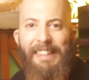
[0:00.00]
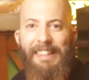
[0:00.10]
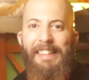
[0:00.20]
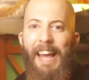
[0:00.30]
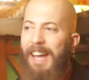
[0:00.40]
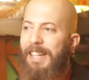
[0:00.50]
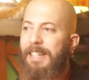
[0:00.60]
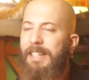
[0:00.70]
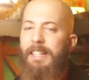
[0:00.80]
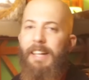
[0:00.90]
the
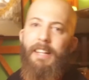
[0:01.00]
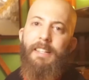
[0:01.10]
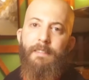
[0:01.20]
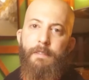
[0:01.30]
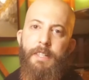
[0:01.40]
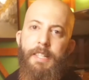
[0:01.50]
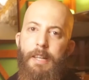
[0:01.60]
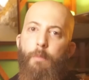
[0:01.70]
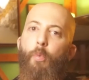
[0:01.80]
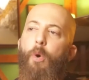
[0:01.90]
entity that
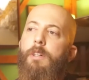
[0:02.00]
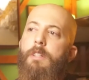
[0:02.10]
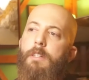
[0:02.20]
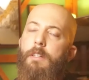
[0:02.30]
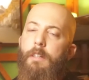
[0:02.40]
somewhat